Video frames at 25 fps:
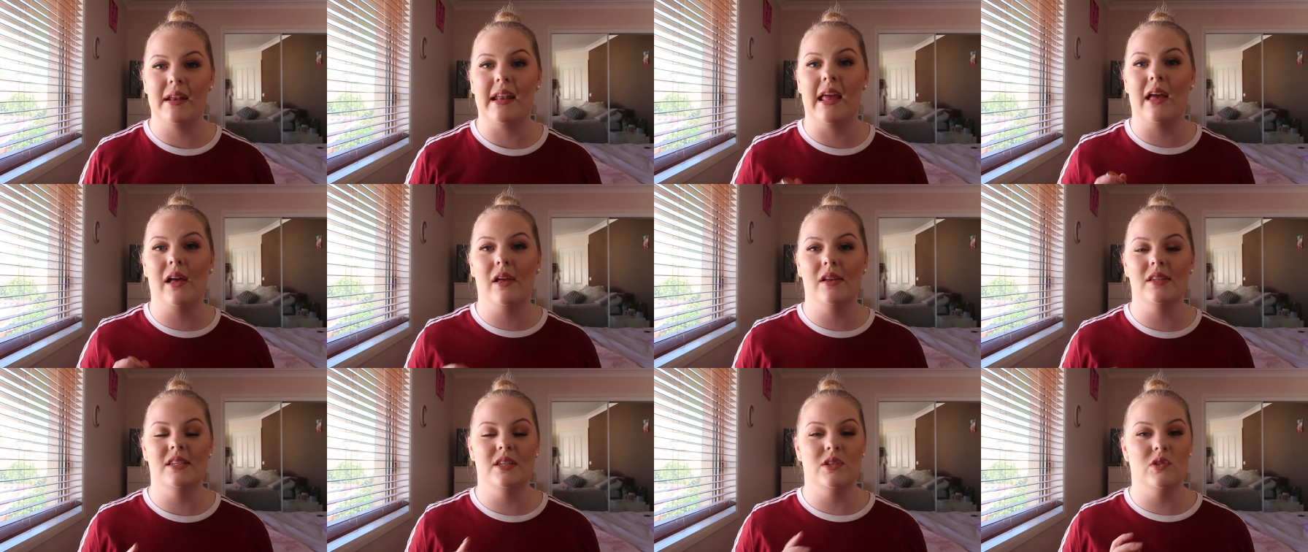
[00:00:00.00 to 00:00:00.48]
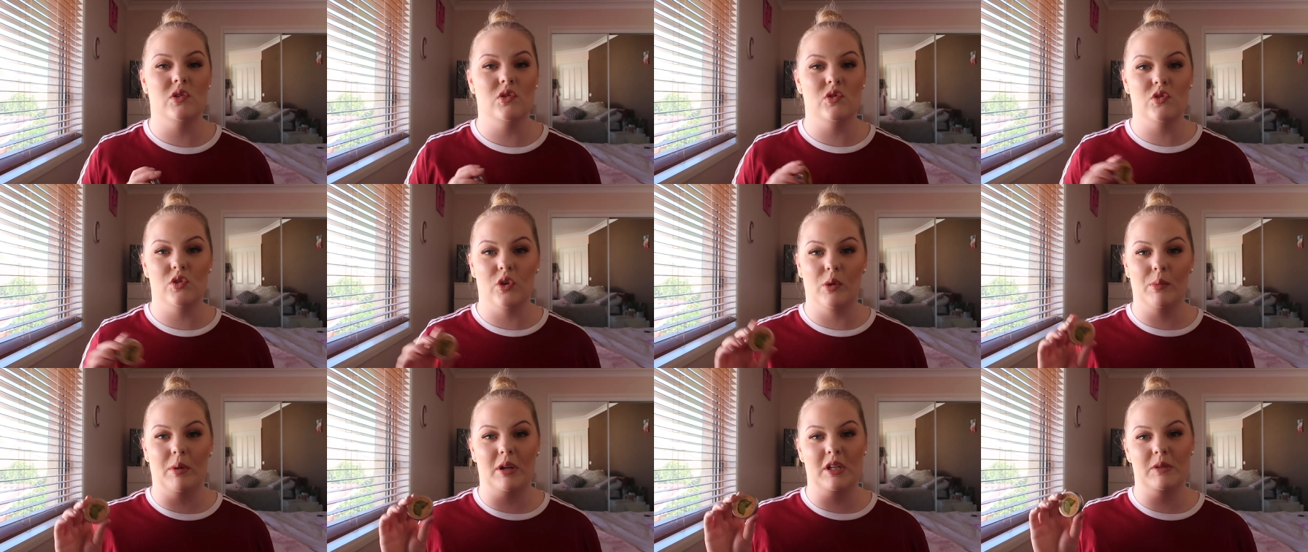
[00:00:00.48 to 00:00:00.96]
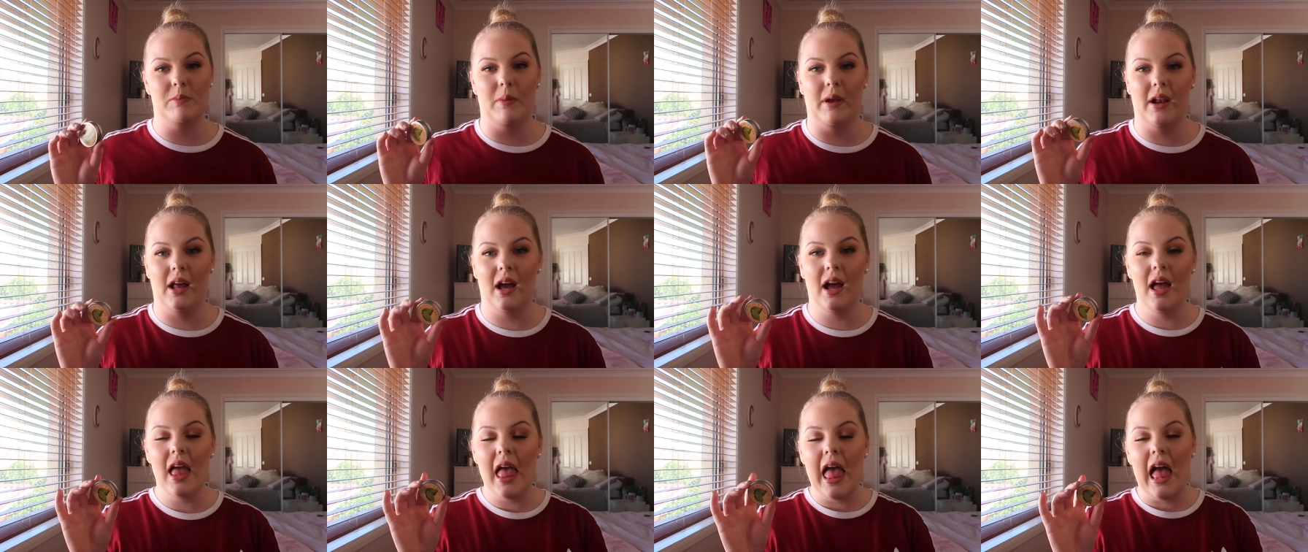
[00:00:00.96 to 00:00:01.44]
my nails is so much
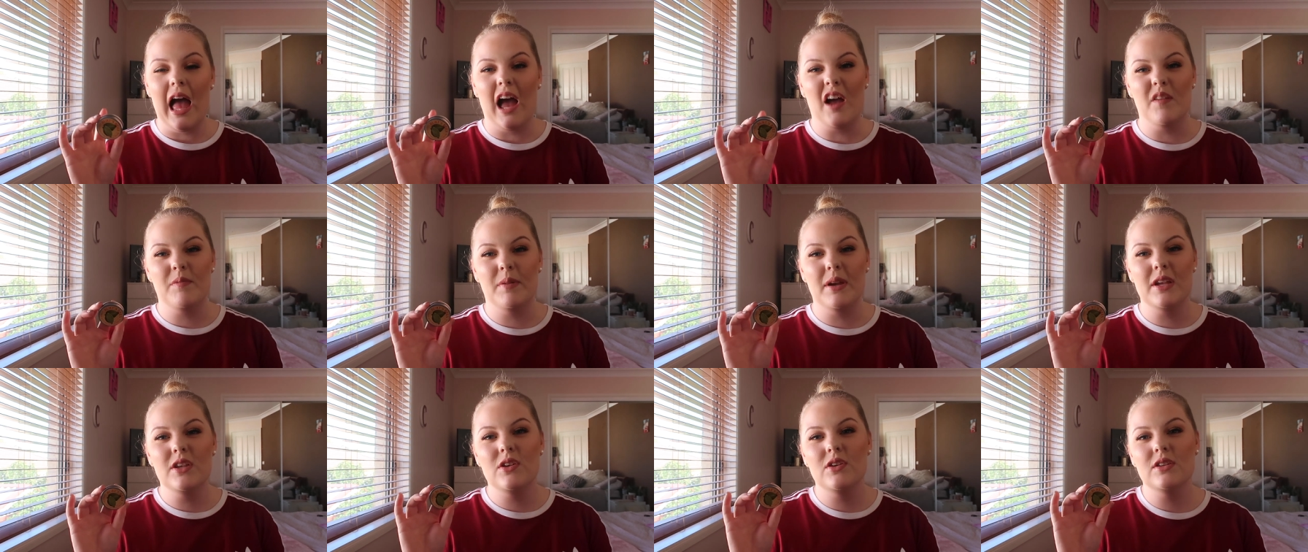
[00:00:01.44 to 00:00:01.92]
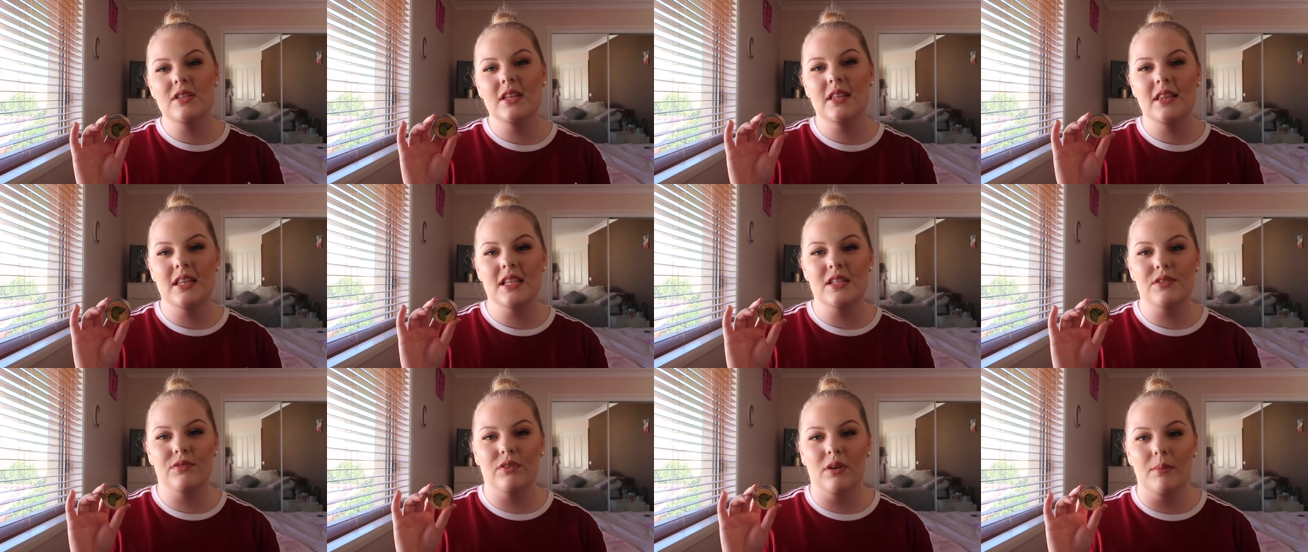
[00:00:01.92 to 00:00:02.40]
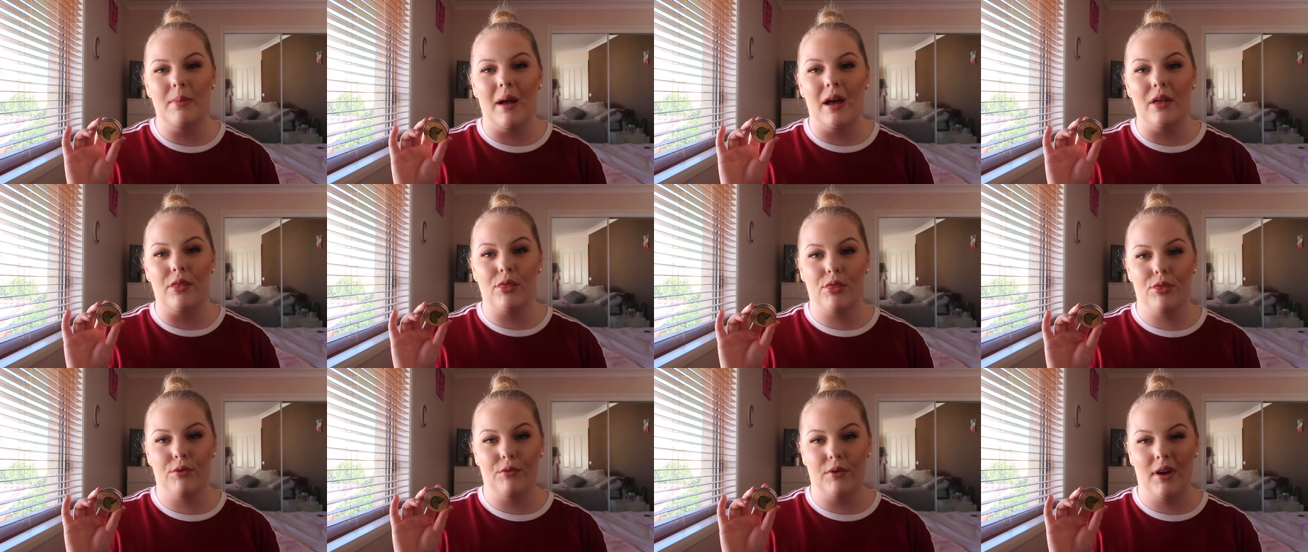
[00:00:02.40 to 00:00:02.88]
better I've been using this for
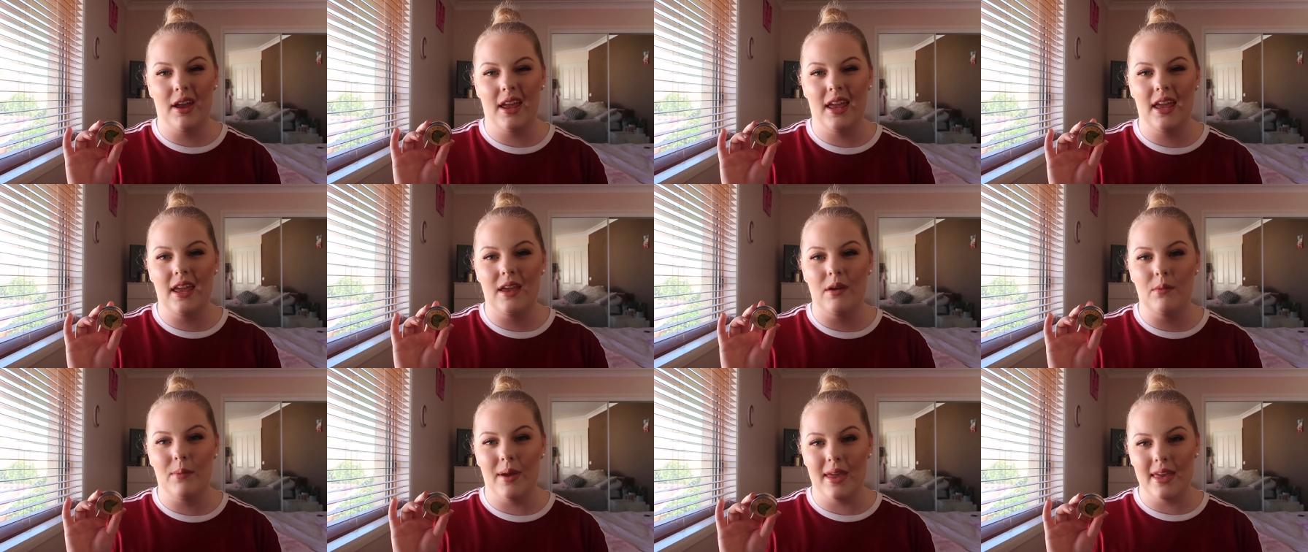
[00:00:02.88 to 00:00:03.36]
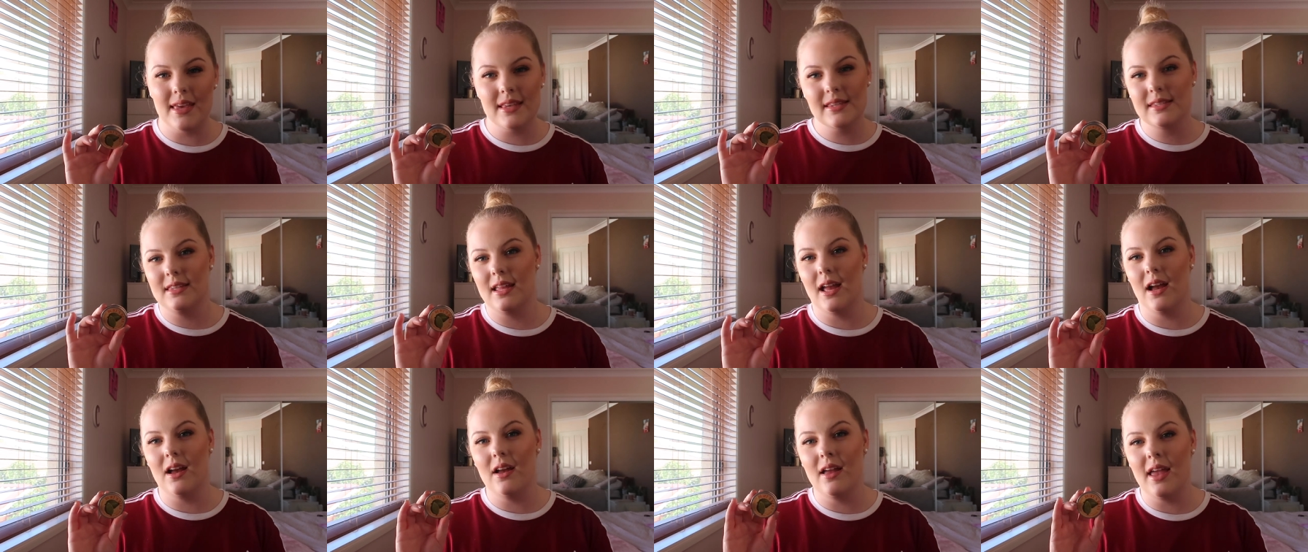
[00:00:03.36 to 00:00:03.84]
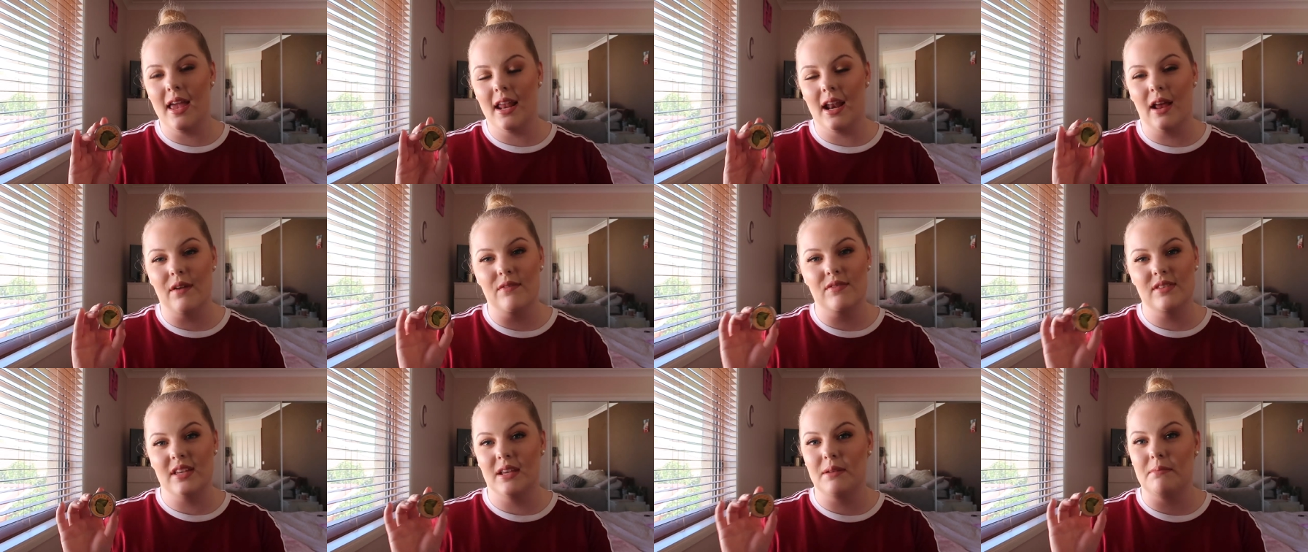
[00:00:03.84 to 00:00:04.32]
about three weeks now and
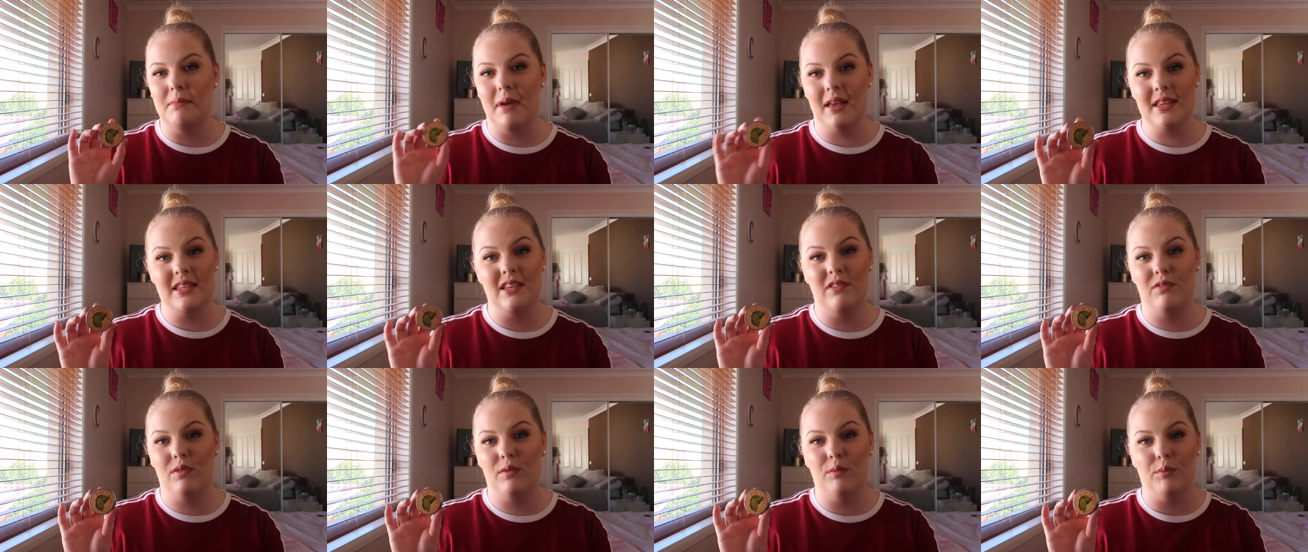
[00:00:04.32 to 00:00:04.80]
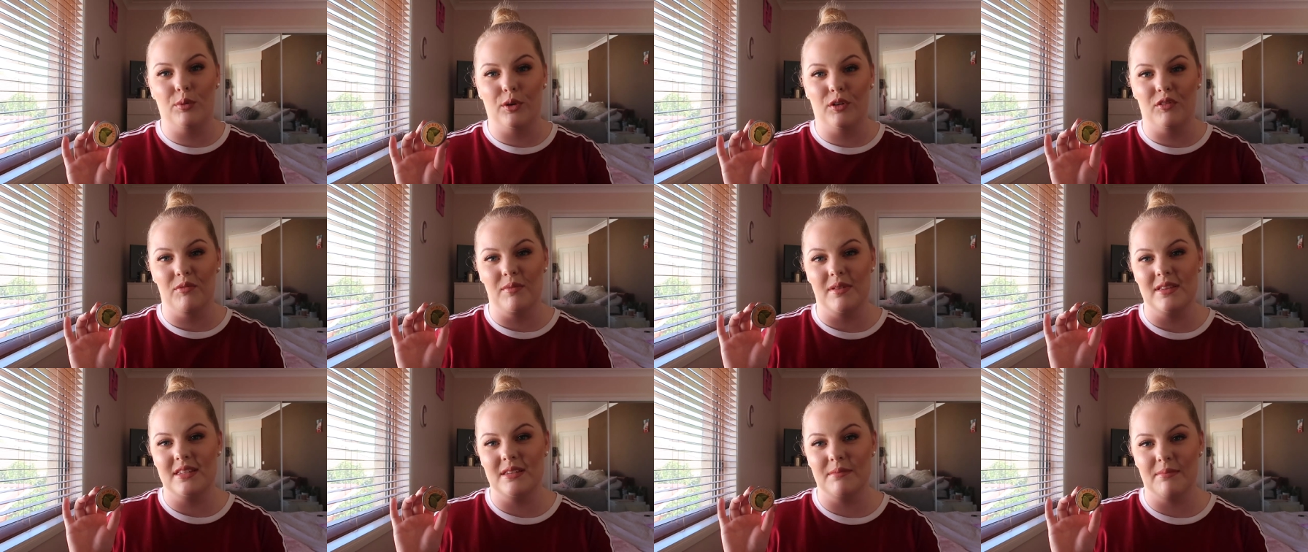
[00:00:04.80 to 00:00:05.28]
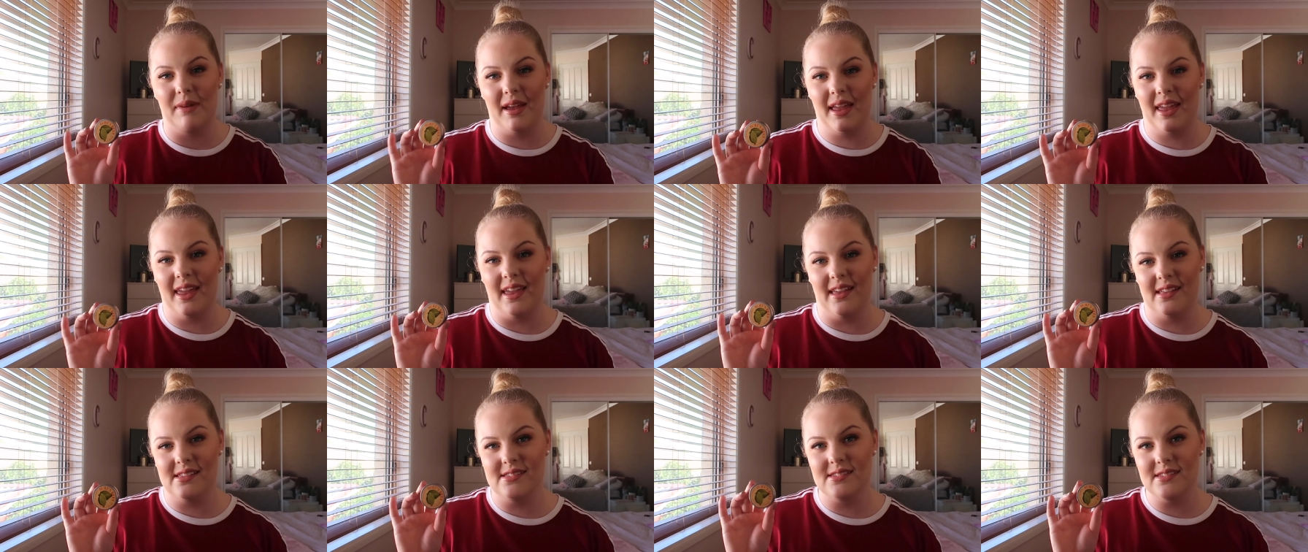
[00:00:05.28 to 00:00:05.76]
I've seen massive improvements in my
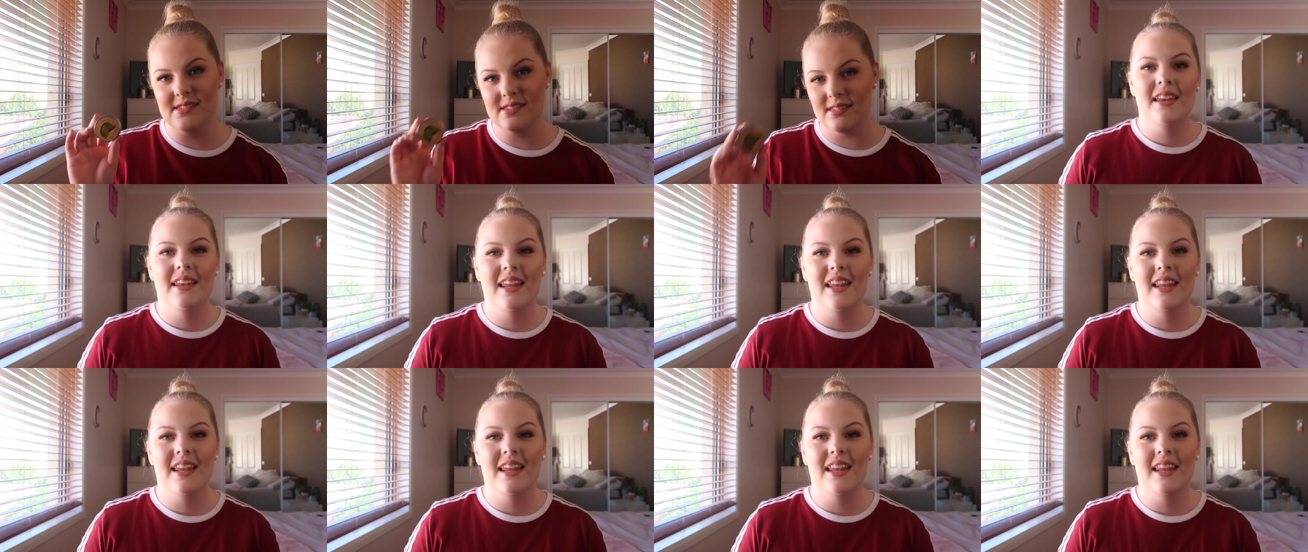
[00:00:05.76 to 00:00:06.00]
hands